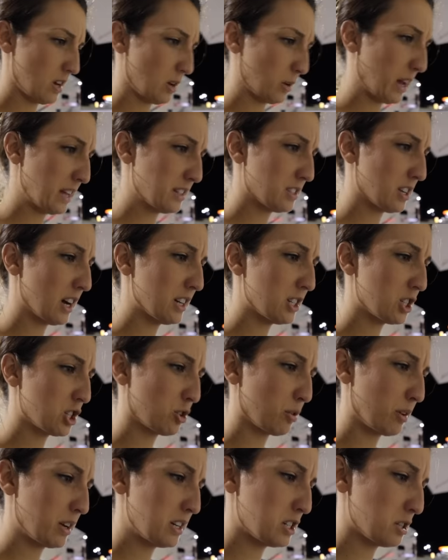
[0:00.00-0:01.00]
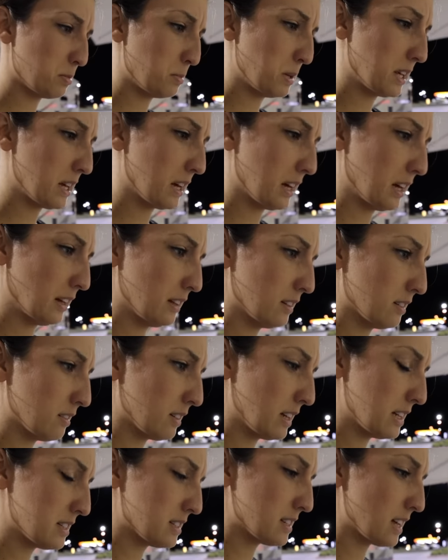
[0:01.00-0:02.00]
Okay, touch screen to begin.
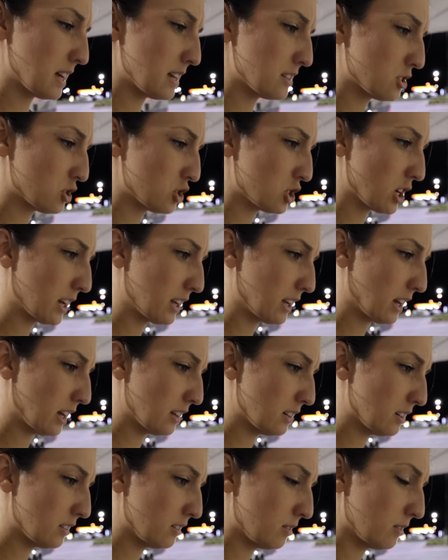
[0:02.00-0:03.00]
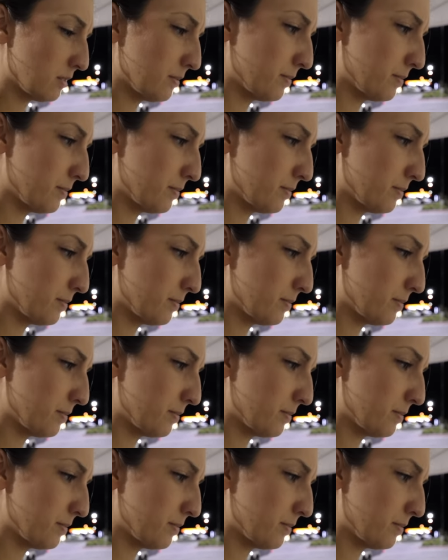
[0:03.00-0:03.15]
It says check in.